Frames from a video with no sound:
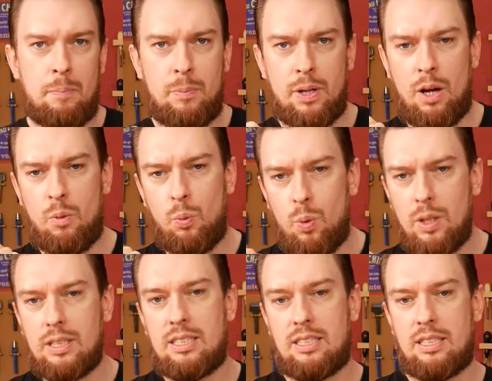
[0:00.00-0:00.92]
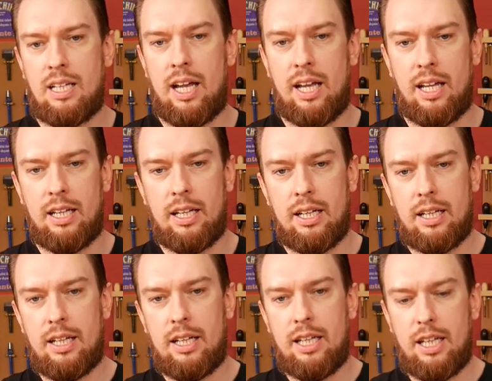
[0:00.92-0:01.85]
But I would say
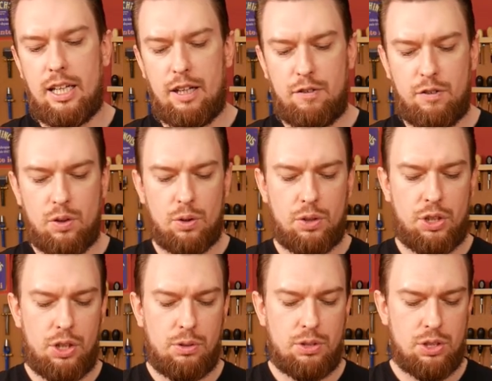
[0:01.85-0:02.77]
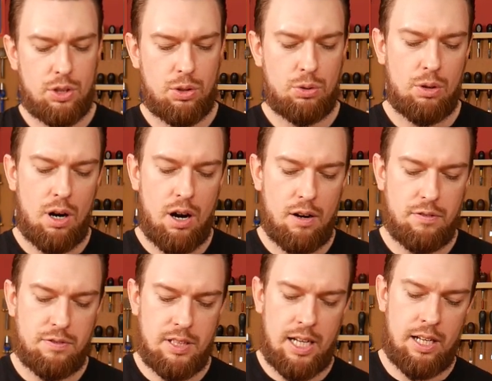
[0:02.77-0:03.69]
if you're new to the
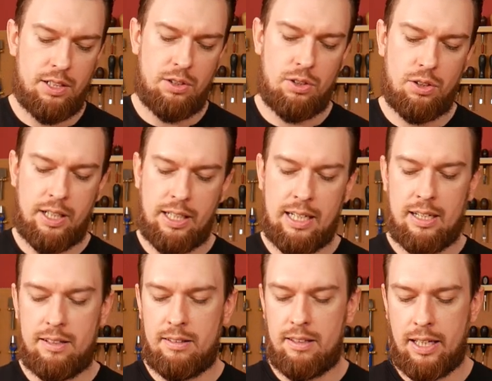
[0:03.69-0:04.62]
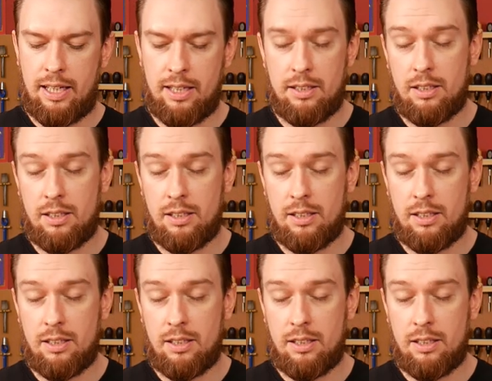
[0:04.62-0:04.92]
craft and you're looking at it and thinking,